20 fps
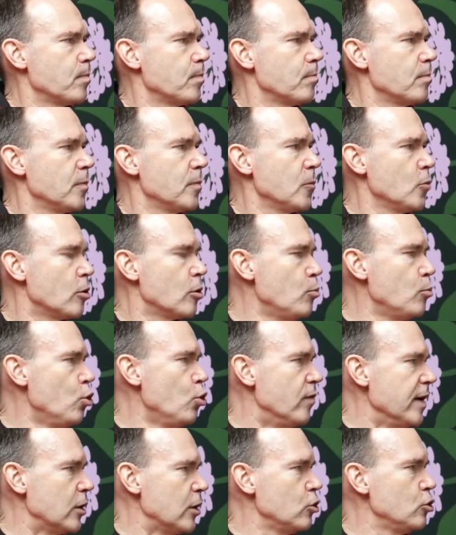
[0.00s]
your
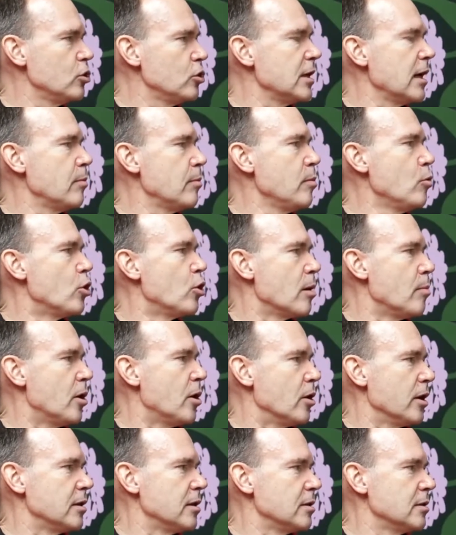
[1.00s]
movie, could you tell me more
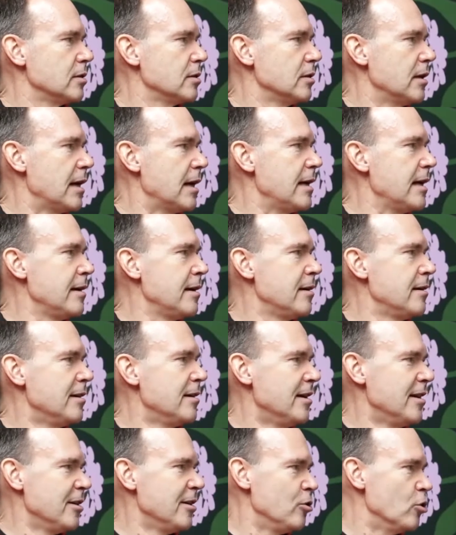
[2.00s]
about it? And then,
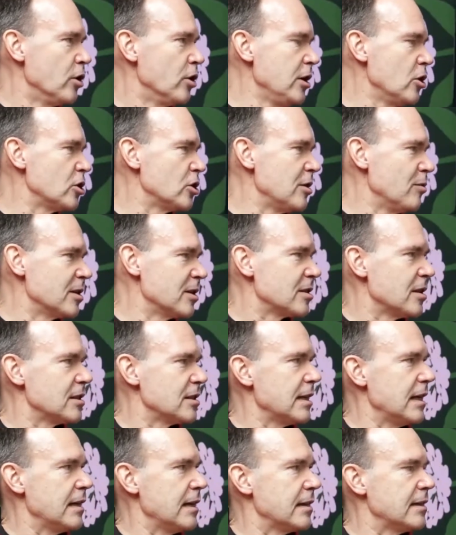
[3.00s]
he or she will start
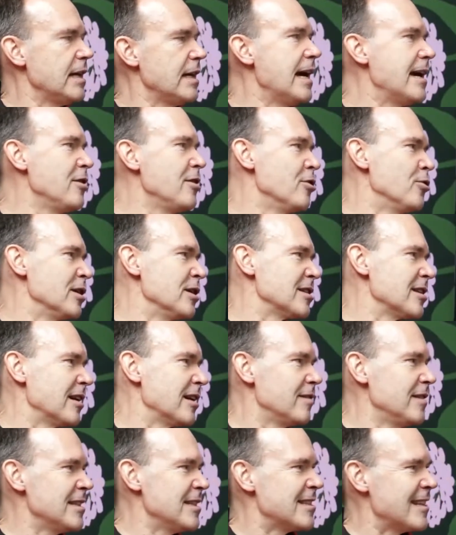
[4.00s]
saying that, it's like
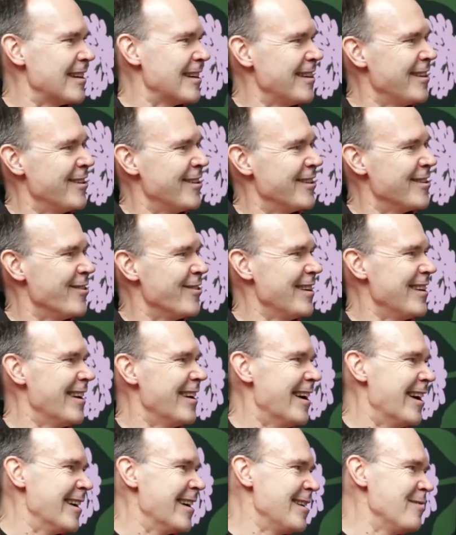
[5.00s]
this, and
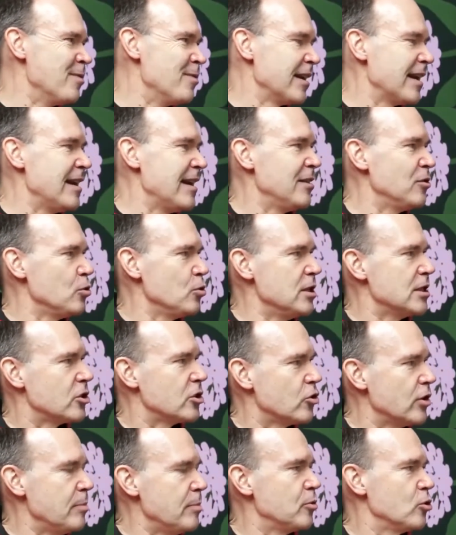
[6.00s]
he will get into his
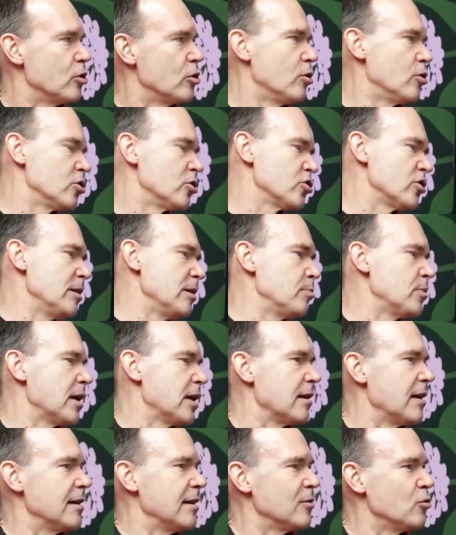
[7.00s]
script or her script
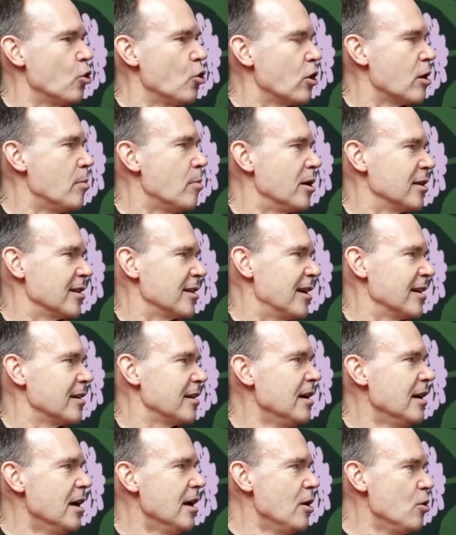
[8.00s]
and then talk about like
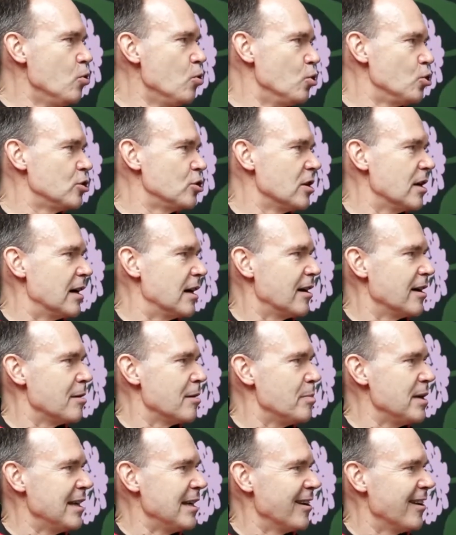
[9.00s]
who's gonna
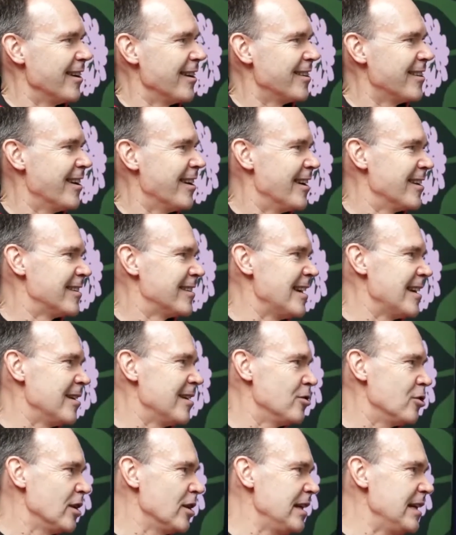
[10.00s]
be like taking
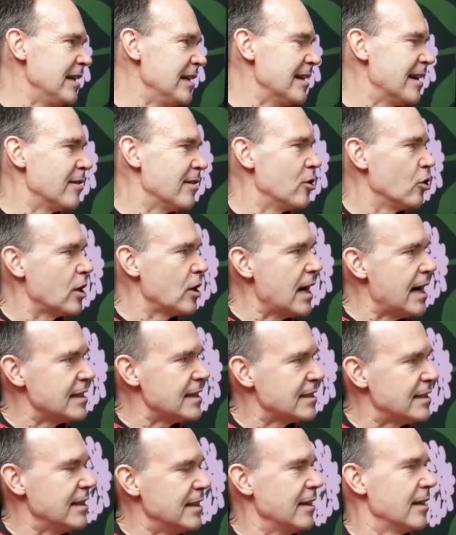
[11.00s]
the lead and the
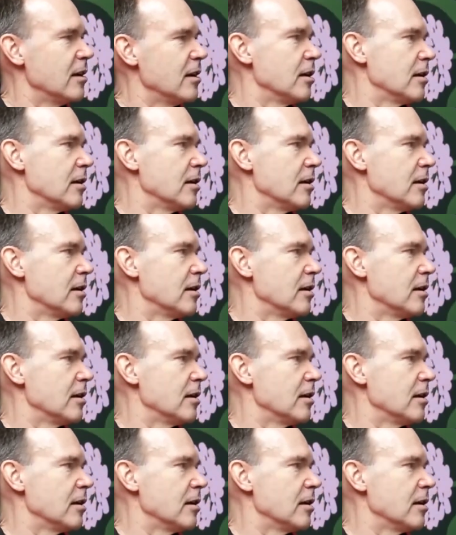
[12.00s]
casting and like